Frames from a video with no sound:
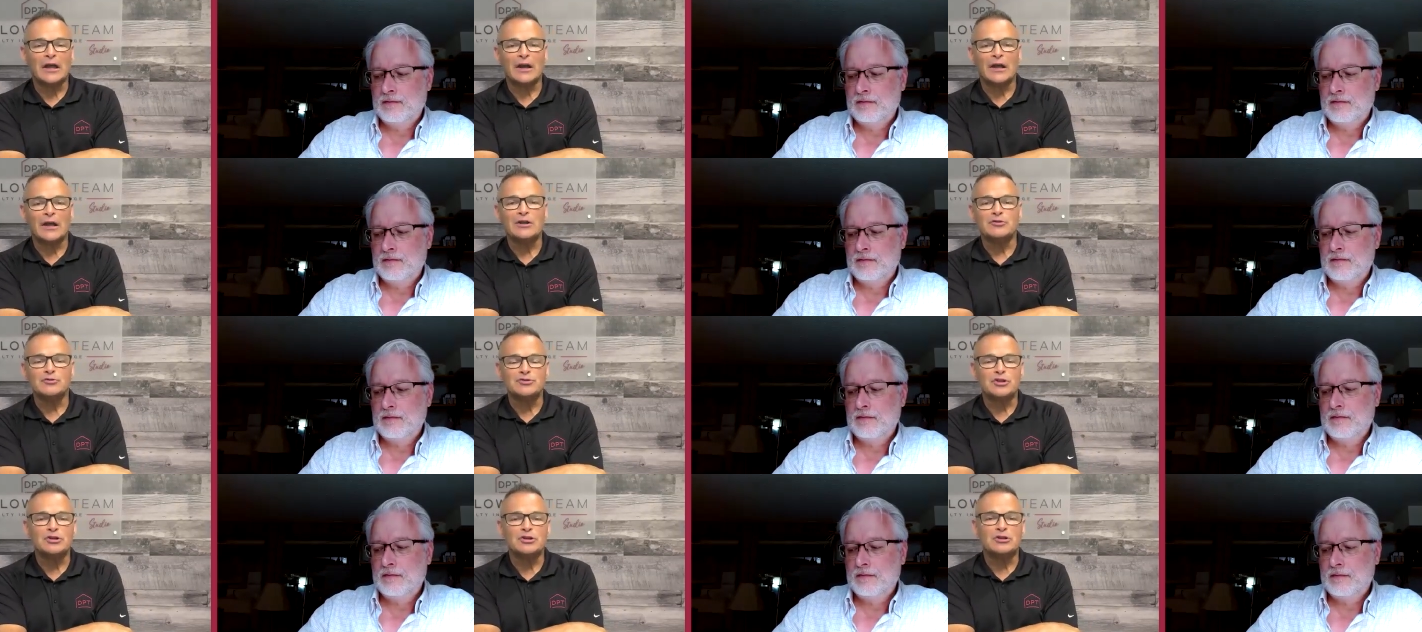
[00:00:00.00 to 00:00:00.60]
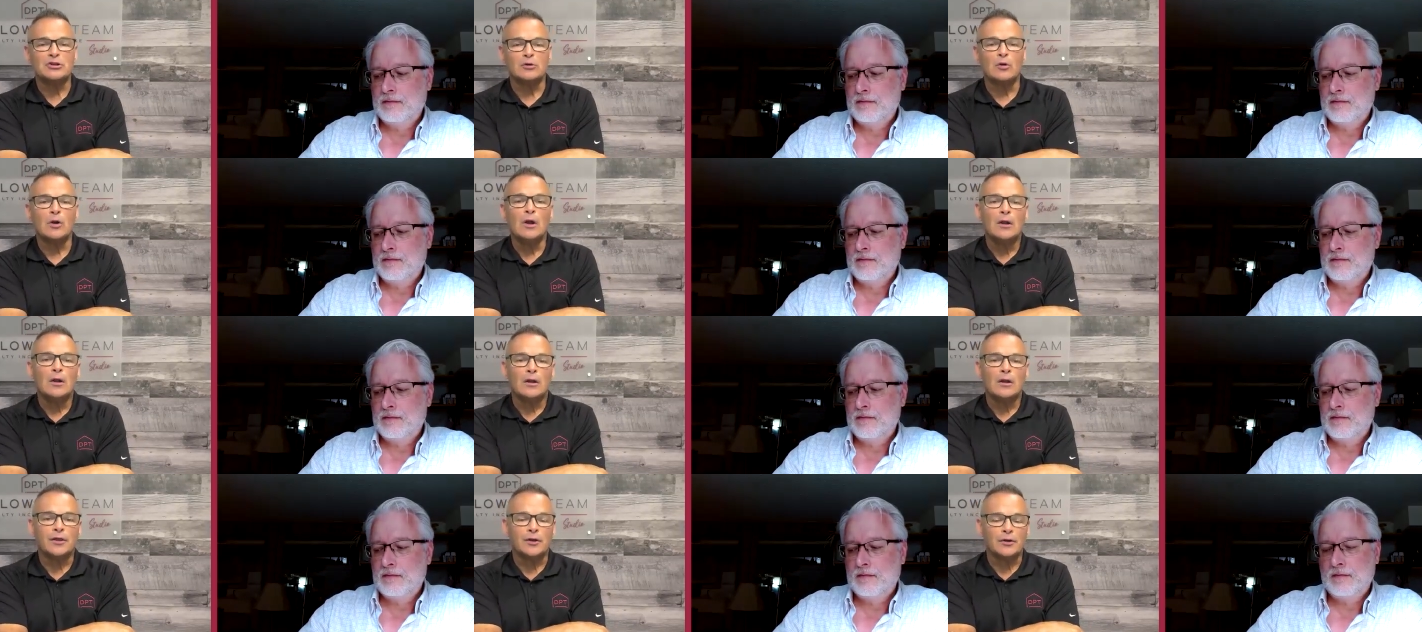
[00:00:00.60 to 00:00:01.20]
Speaker 1: I used to do
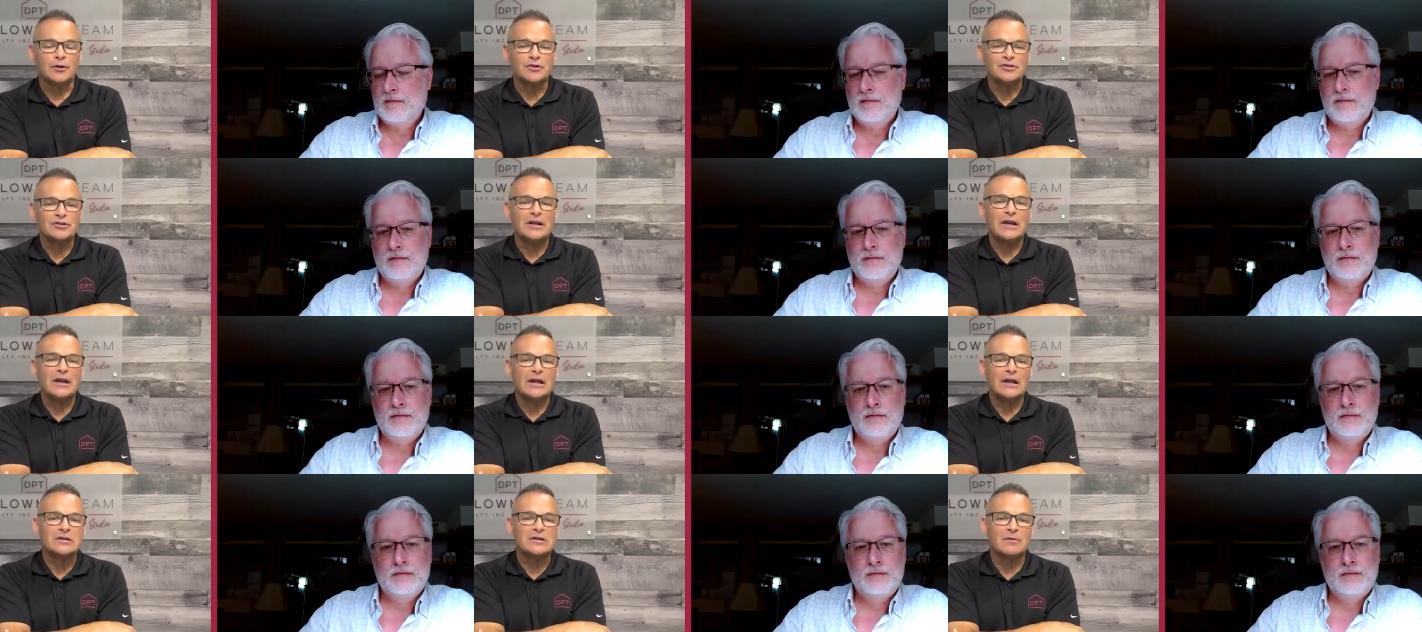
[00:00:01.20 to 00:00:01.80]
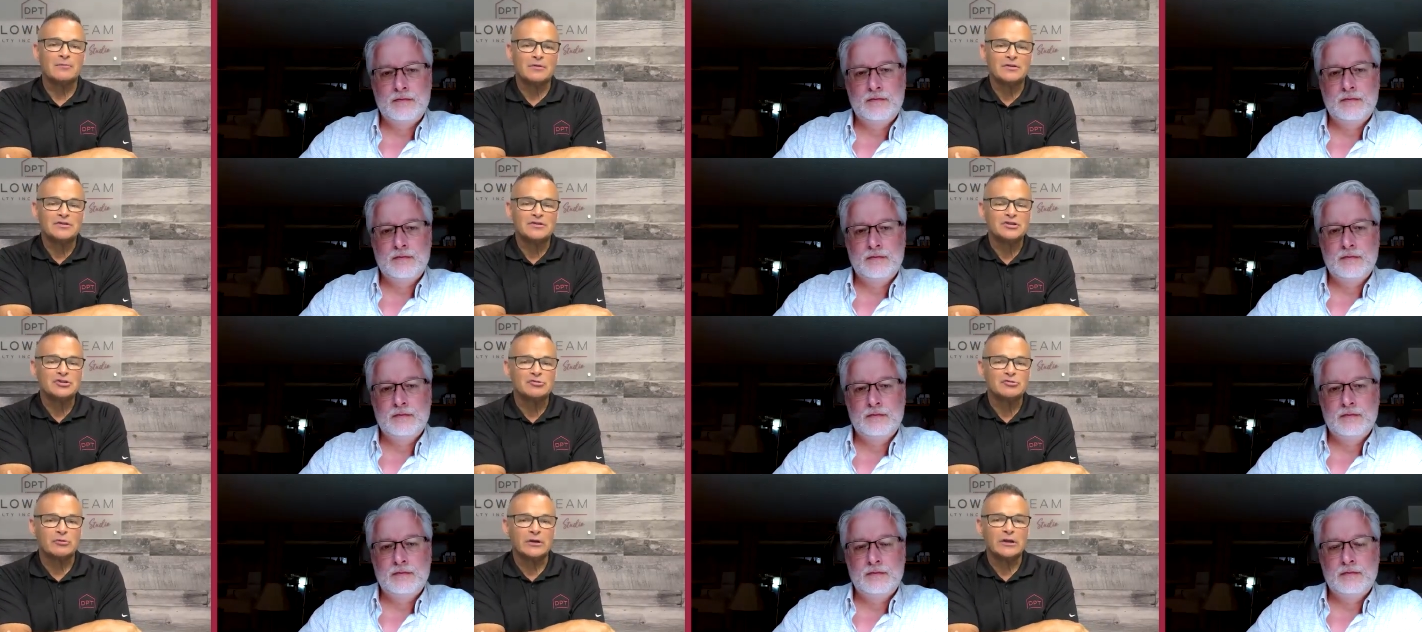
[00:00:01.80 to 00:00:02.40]
Thursday nights on a busy
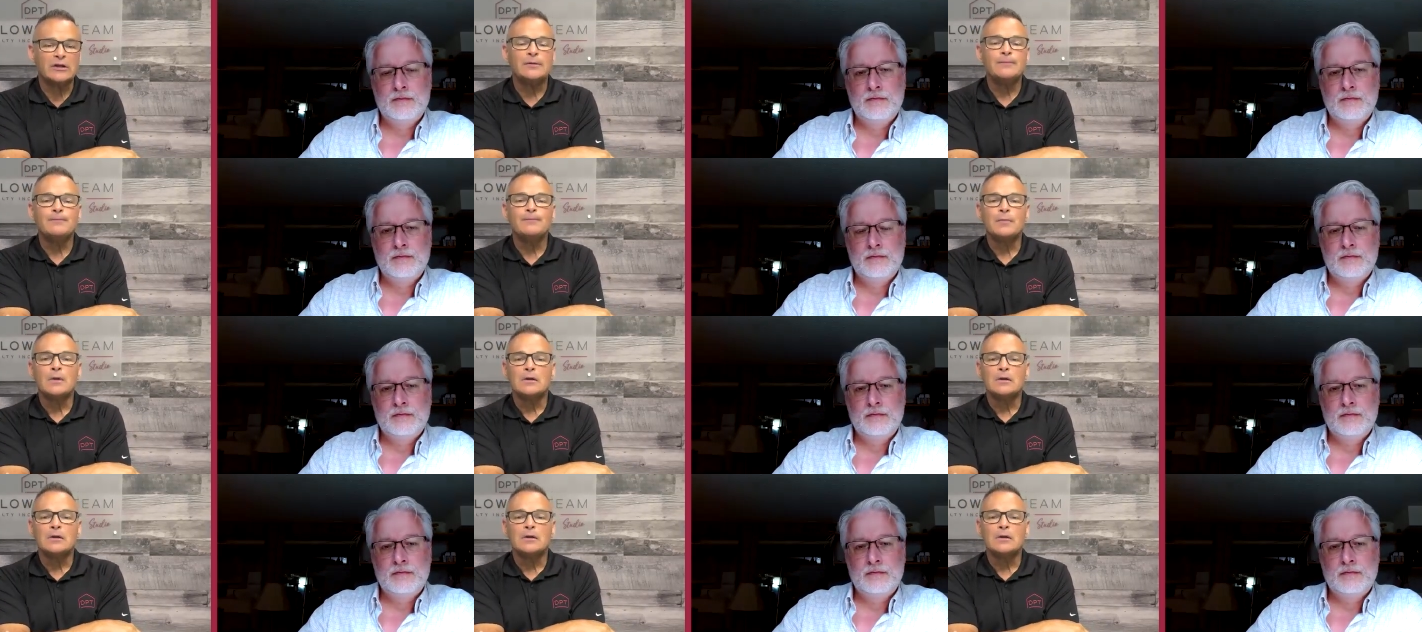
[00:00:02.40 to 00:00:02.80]
street,